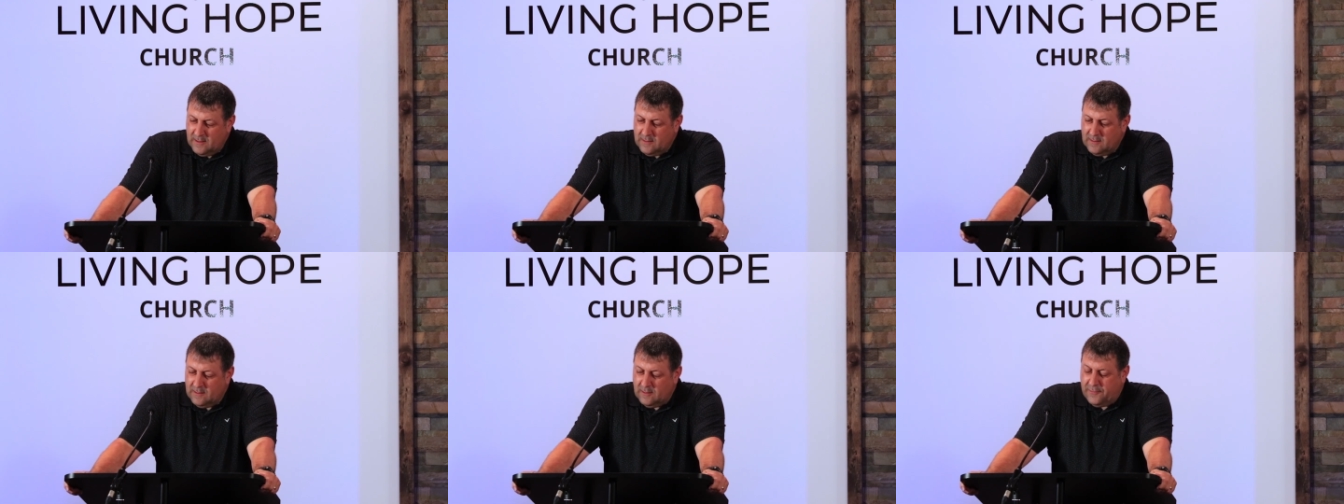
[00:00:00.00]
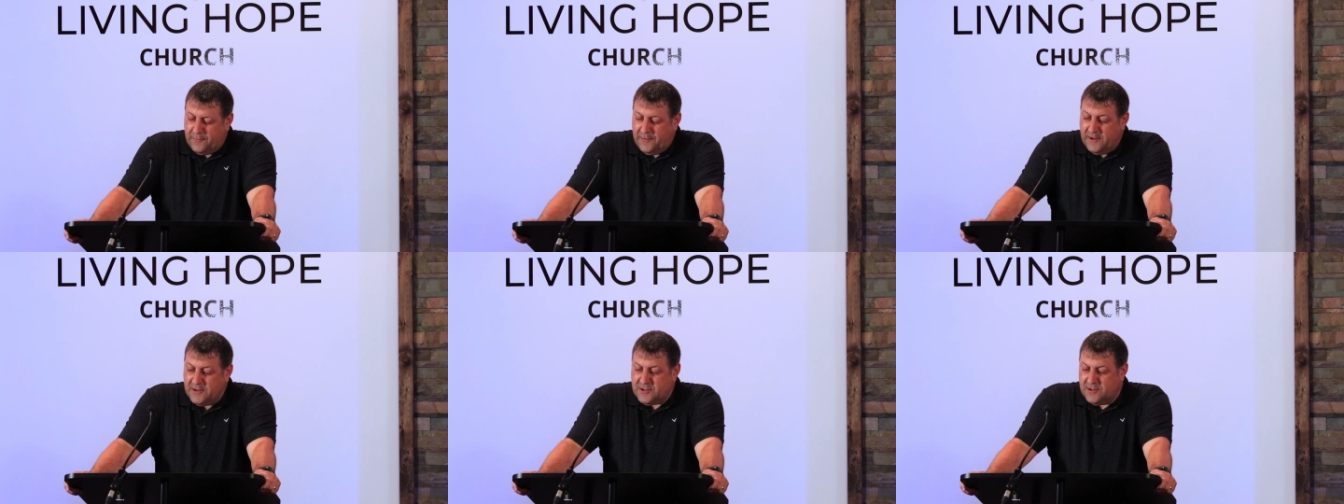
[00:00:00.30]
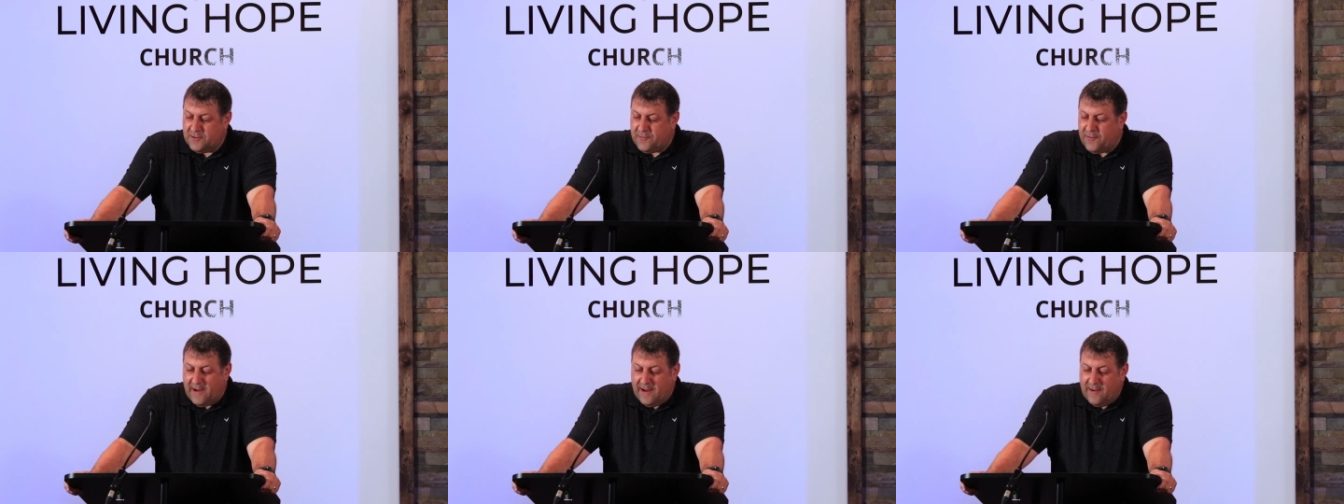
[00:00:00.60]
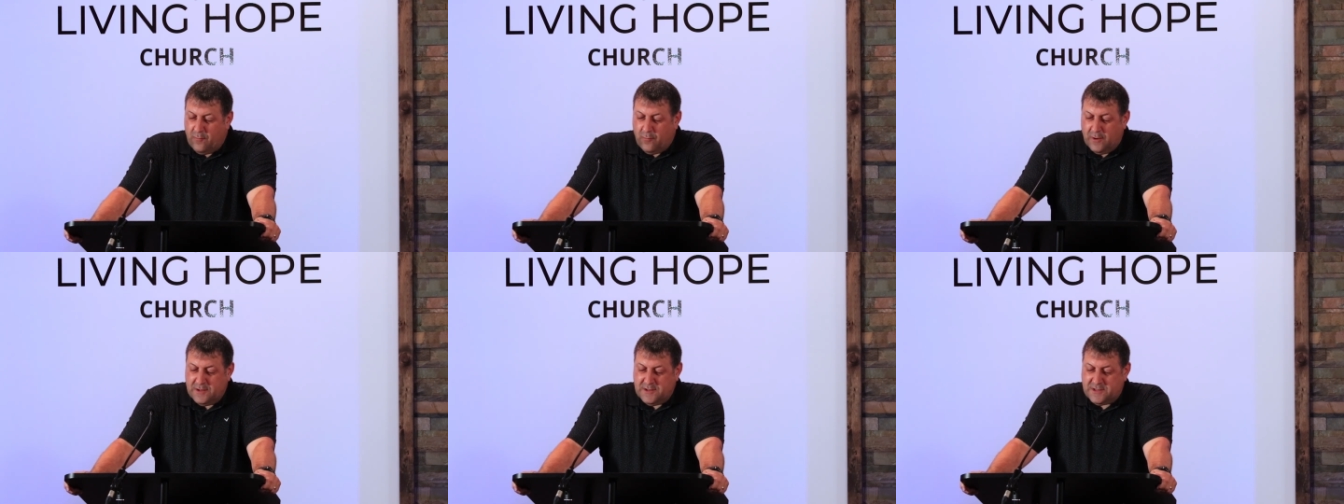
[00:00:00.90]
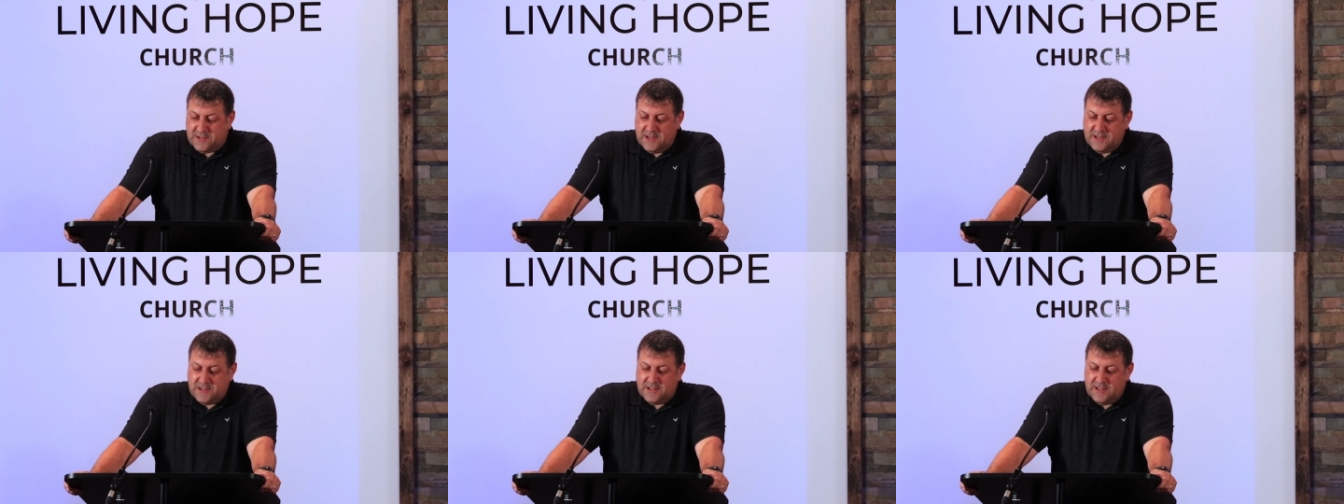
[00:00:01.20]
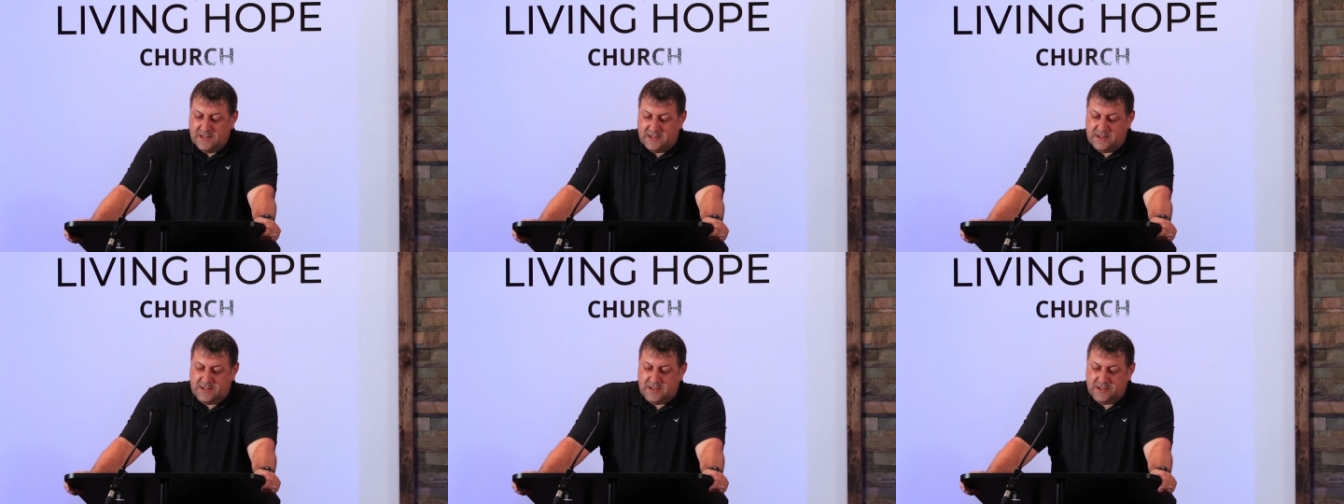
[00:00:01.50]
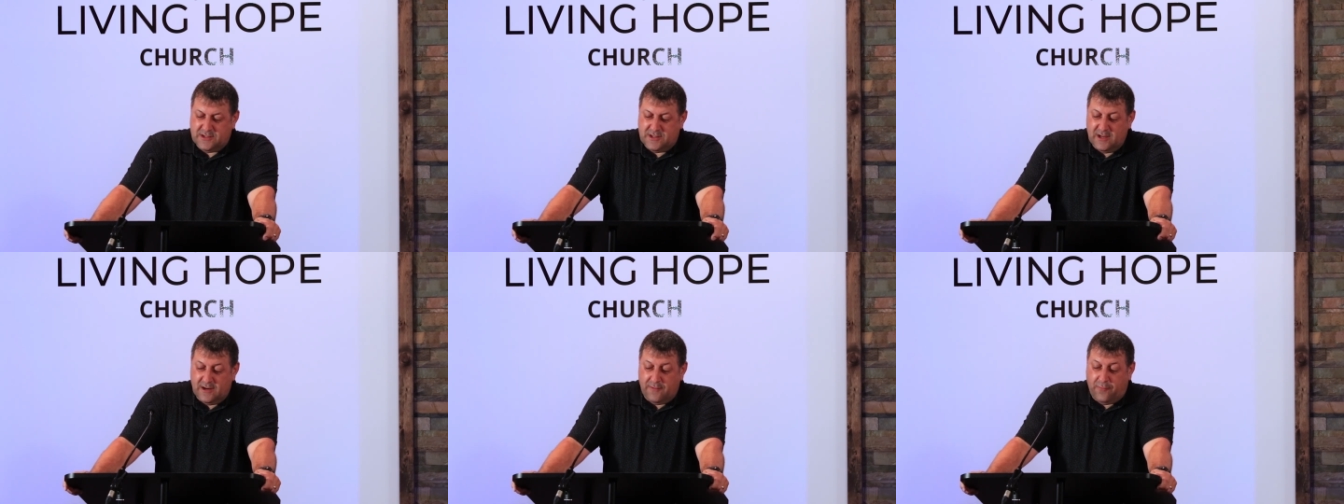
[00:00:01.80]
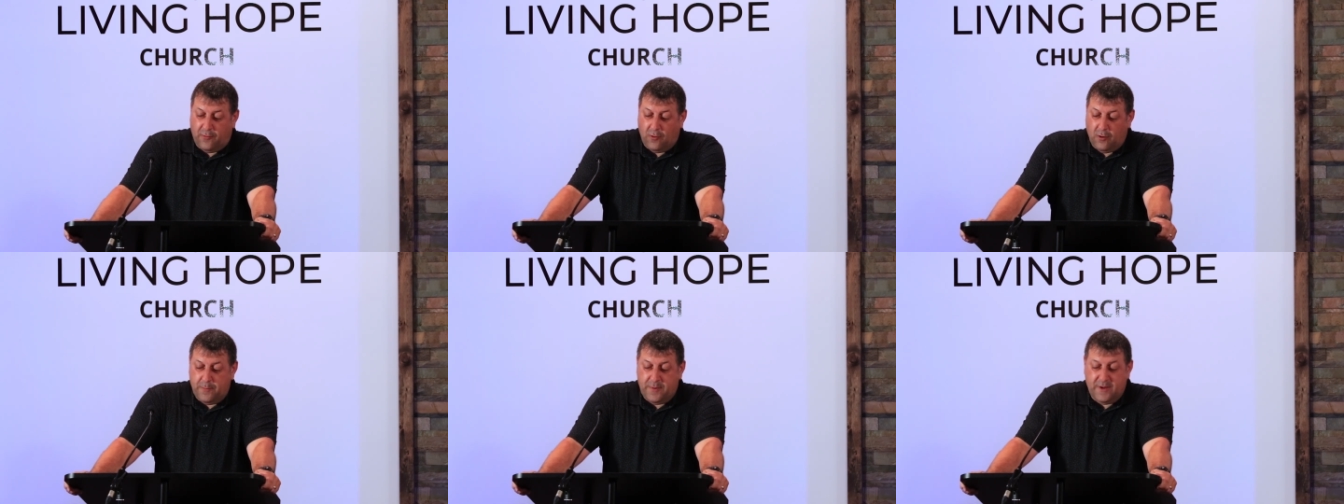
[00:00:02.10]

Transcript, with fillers: Well, Ephesians 5 1 says this it says, Therefore,